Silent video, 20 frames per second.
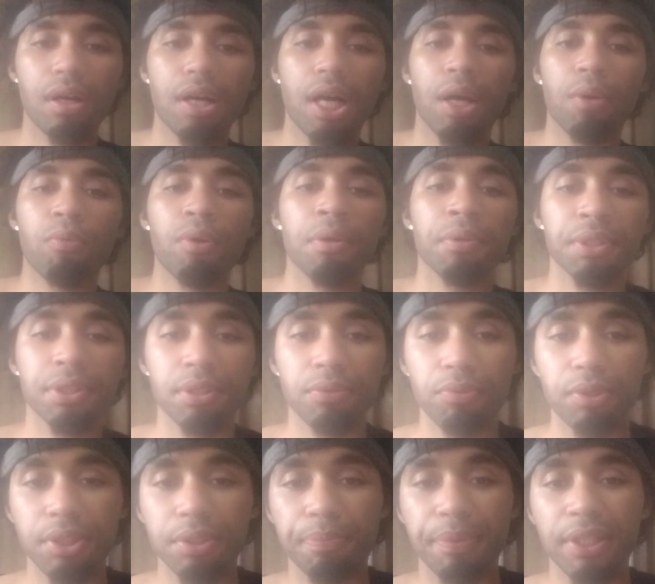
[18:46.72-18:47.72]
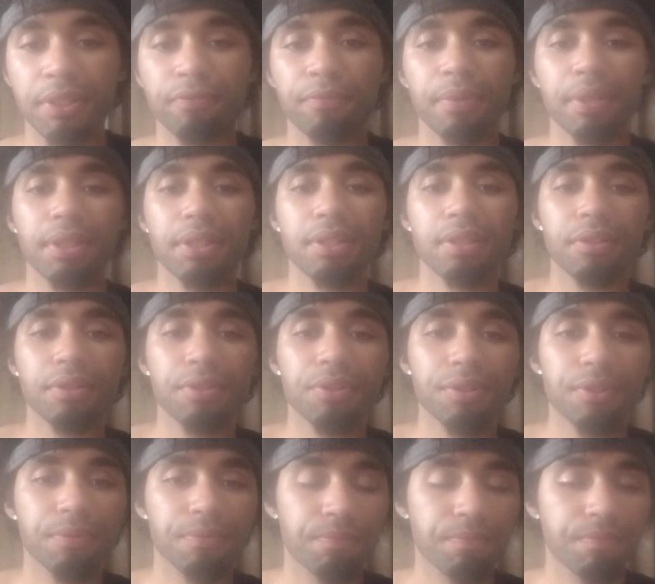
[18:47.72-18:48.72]
I want what's best for my
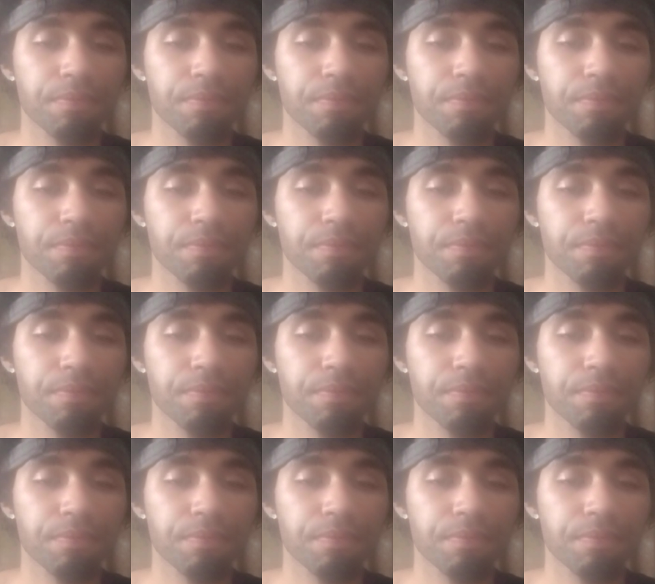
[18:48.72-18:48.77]
kids.